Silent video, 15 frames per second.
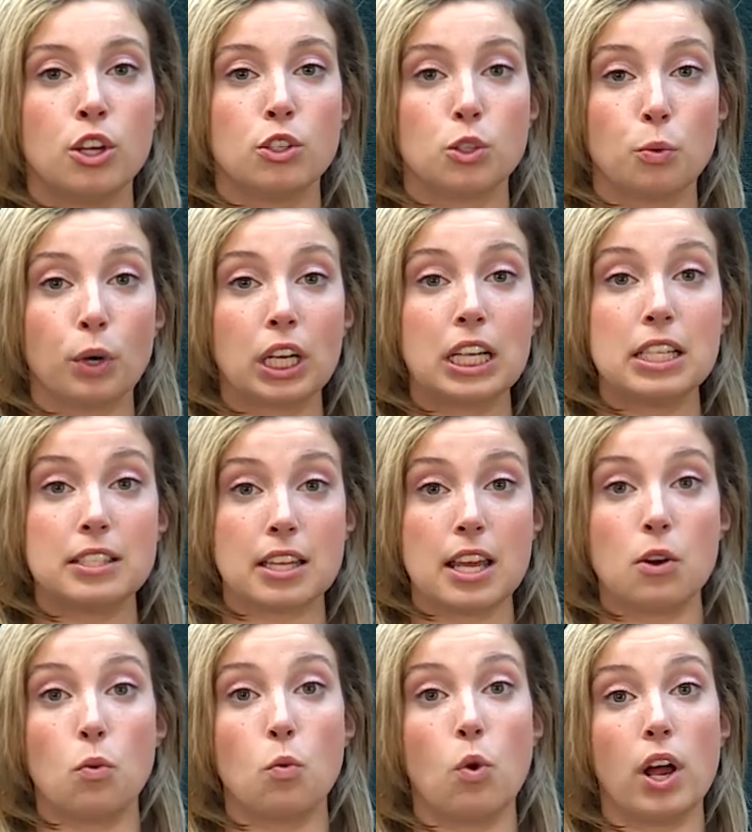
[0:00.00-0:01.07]
So we're gonna
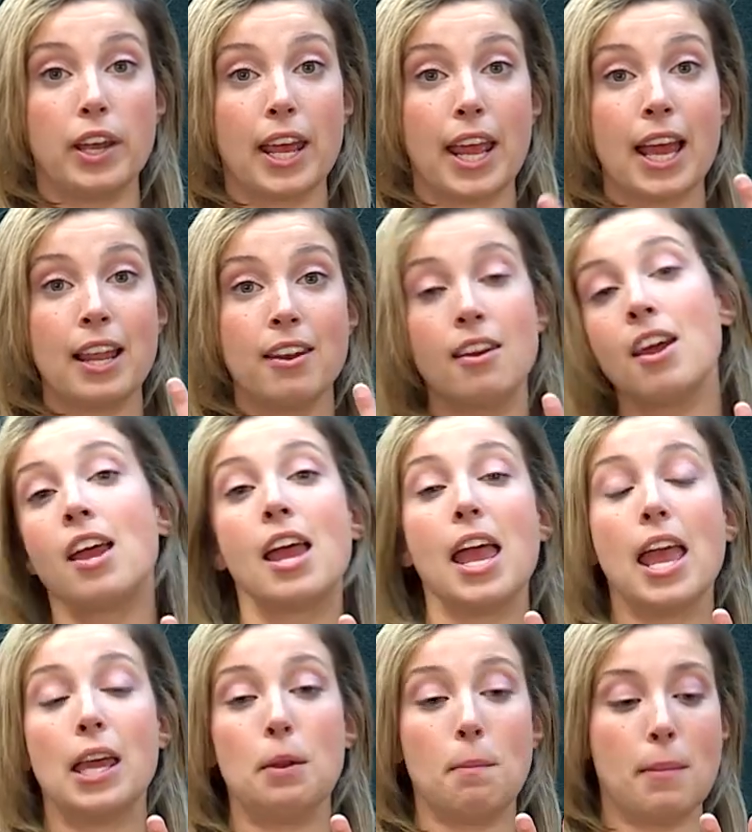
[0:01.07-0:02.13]
take one hand
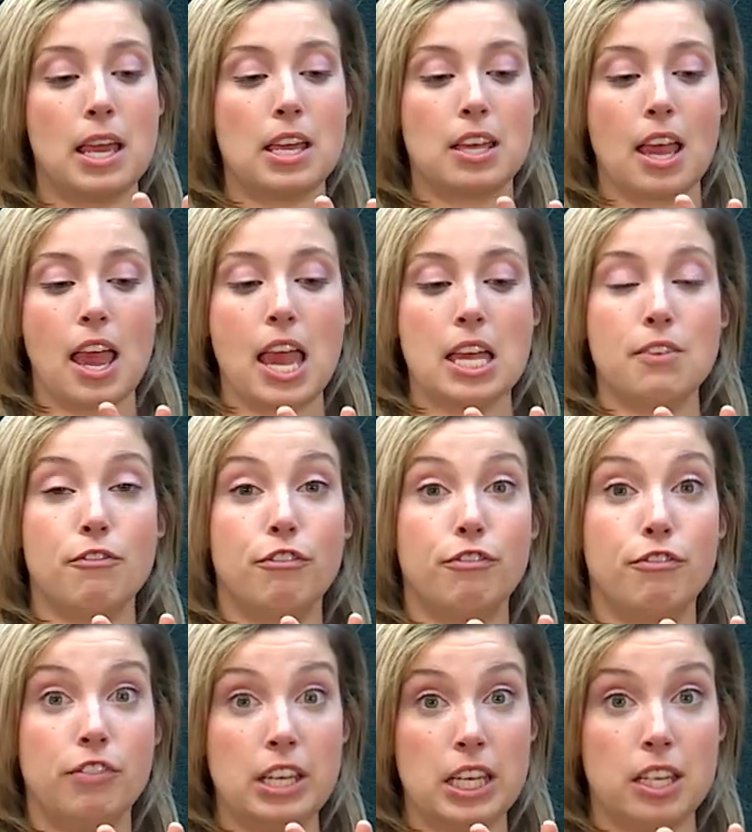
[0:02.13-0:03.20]
and make a
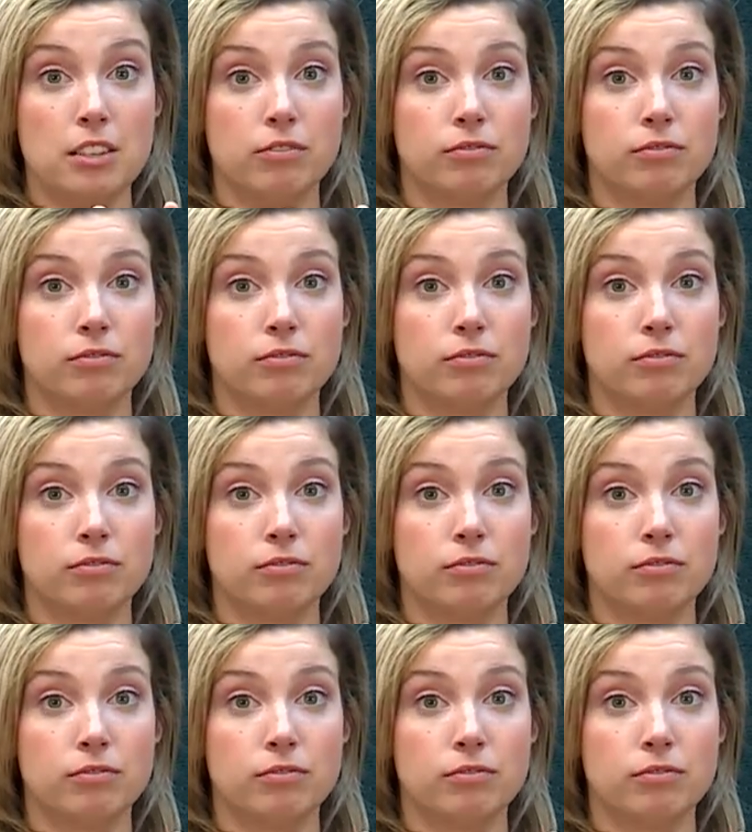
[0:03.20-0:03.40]
V.